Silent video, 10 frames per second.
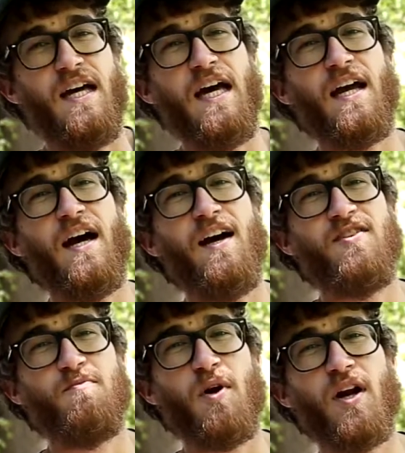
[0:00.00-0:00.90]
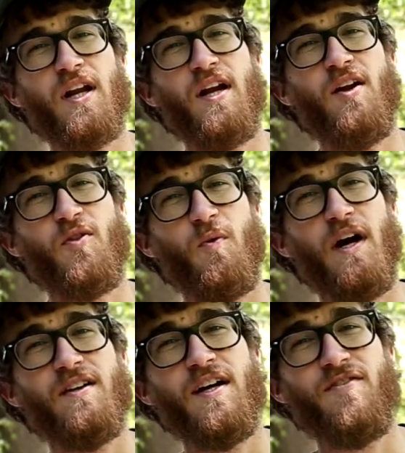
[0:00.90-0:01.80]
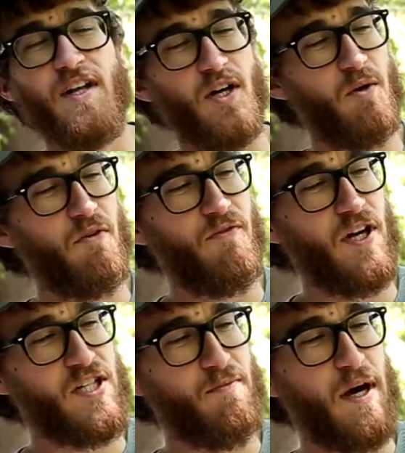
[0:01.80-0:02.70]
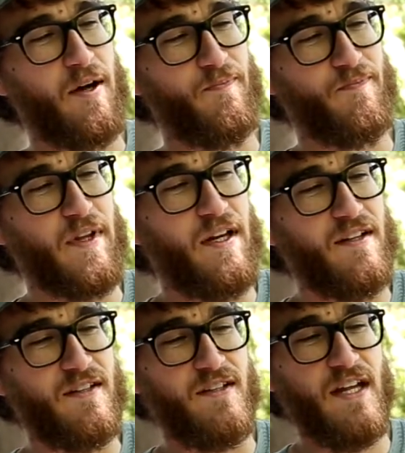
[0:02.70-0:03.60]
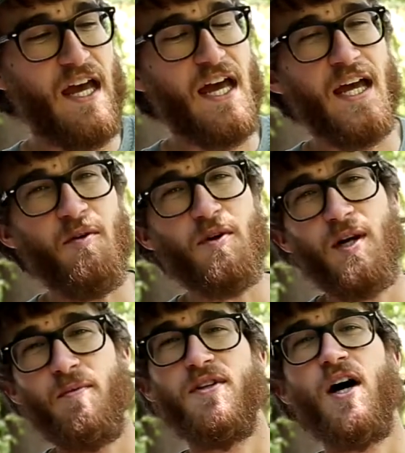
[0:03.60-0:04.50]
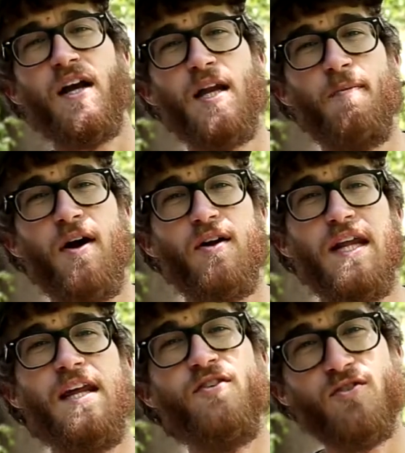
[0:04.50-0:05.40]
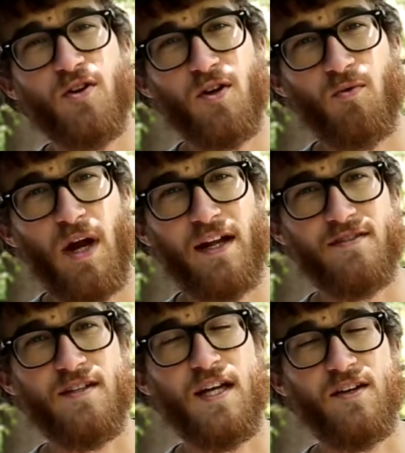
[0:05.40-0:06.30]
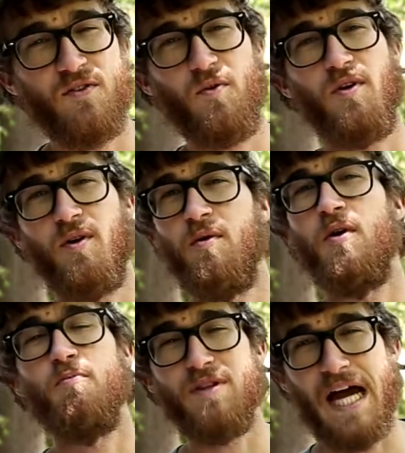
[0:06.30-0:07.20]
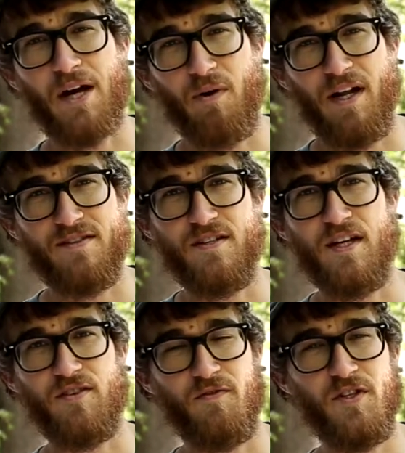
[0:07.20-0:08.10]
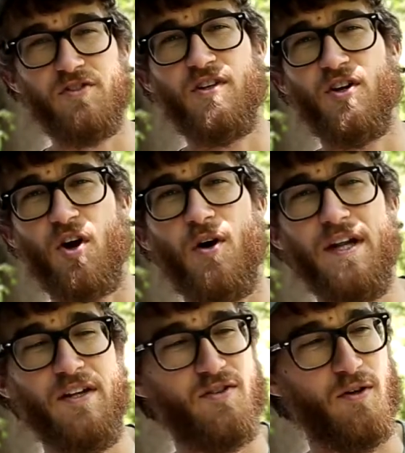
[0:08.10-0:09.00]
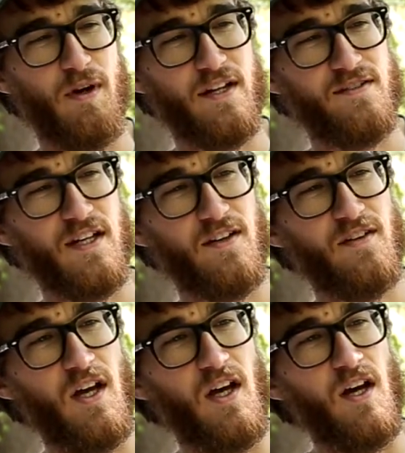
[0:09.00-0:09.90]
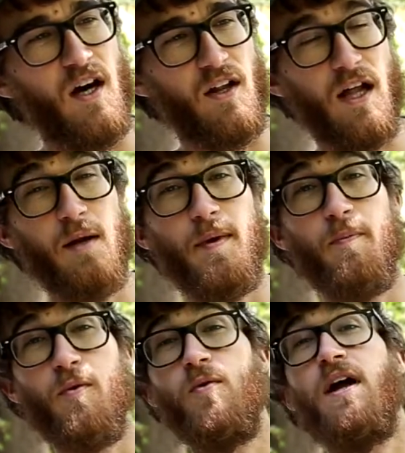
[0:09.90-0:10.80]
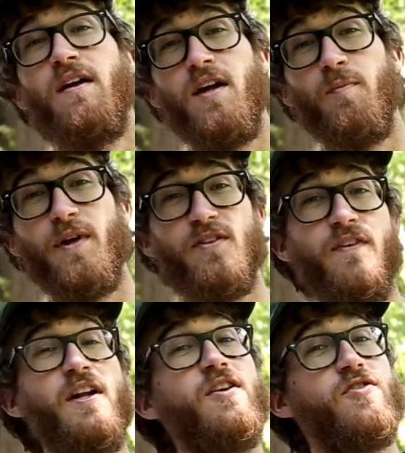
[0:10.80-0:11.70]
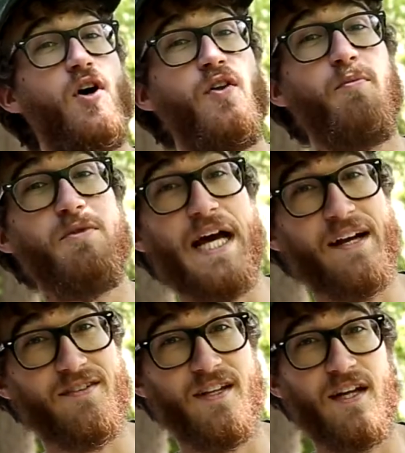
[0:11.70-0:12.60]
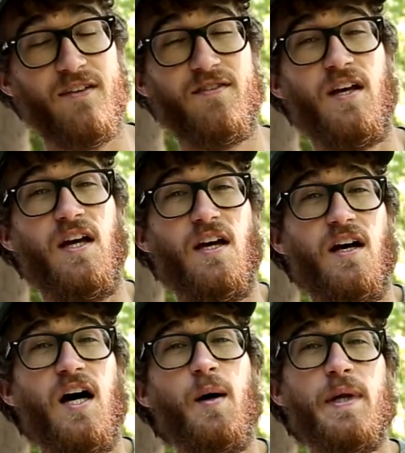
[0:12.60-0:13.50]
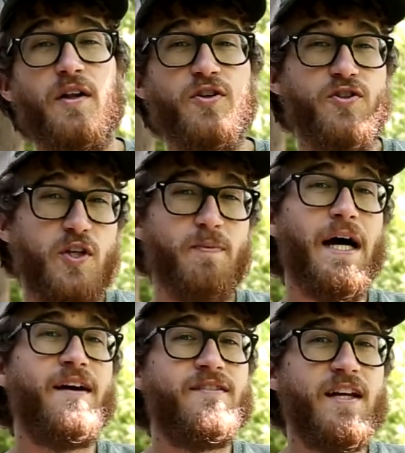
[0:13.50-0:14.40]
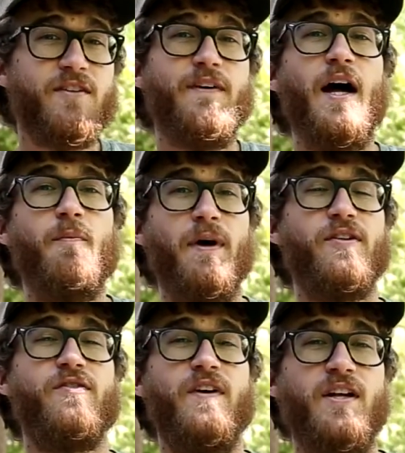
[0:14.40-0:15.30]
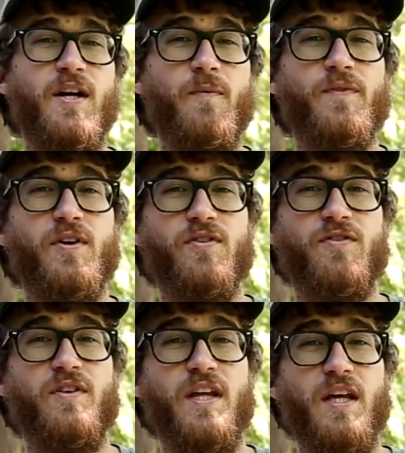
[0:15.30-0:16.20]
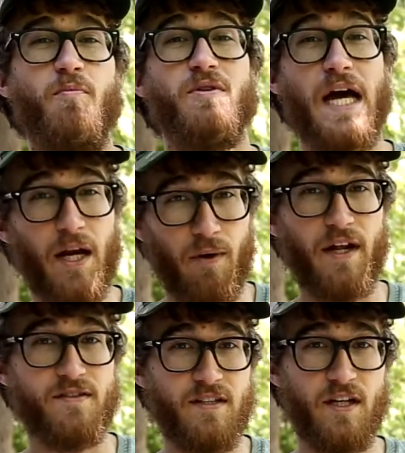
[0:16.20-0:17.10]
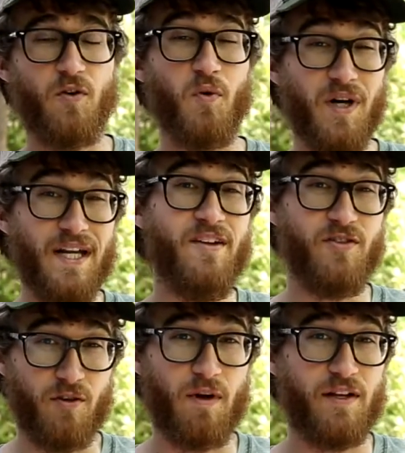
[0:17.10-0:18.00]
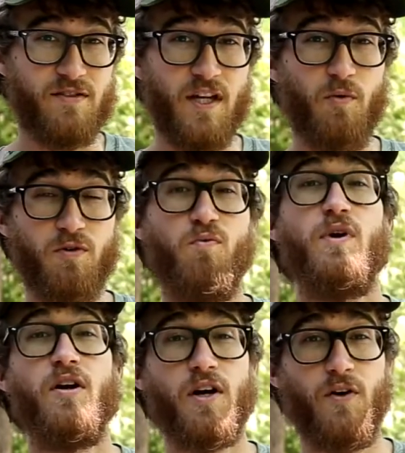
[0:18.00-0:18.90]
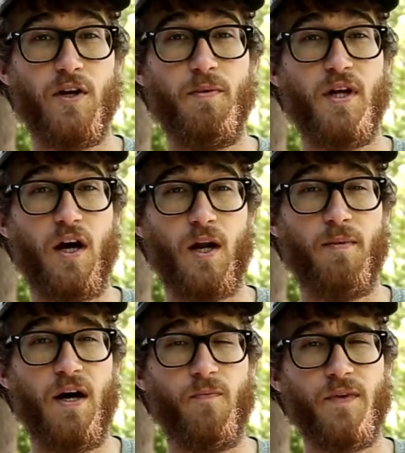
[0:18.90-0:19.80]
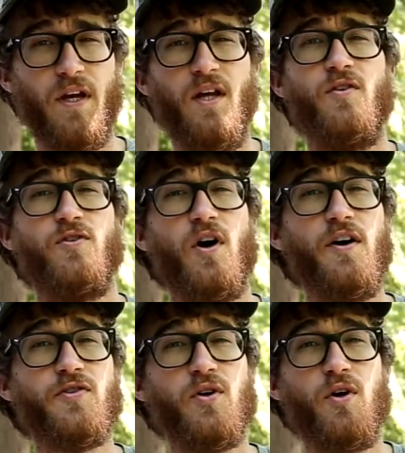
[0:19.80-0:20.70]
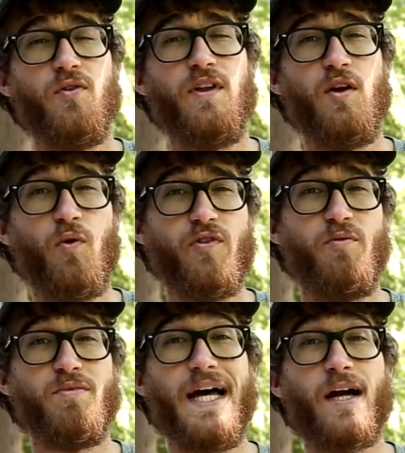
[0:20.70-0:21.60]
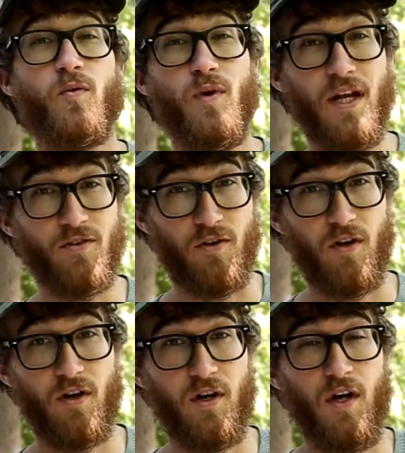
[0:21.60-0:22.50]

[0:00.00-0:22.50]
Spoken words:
Hey guys, Mark here at the Wildlife Center at Refreshing Mountain. Today we're going to be talking about eastern rat snakes, or black rat snakes. Officially they're called eastern rat snakes. A lot of people around here in Pennsylvania just call them black snakes. Now there's two black snakes found in Pennsylvania. There's the black rat snake, or eastern rat snake, which we are going to be talking about. There's also the northern black racer.